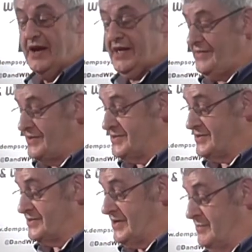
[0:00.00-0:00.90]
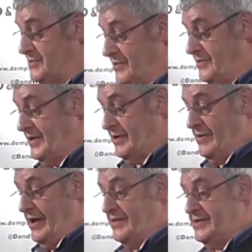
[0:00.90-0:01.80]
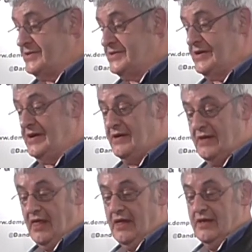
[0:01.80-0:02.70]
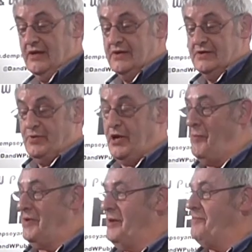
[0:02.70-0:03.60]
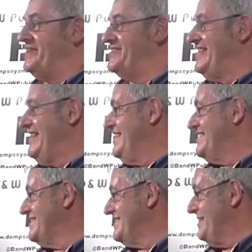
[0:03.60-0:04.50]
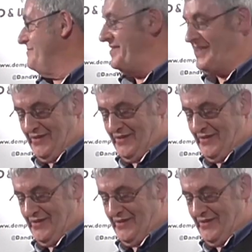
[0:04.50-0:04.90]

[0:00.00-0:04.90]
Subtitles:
Again, this is the same sort of thing, really. This is becoming a bit tedious, isn't it?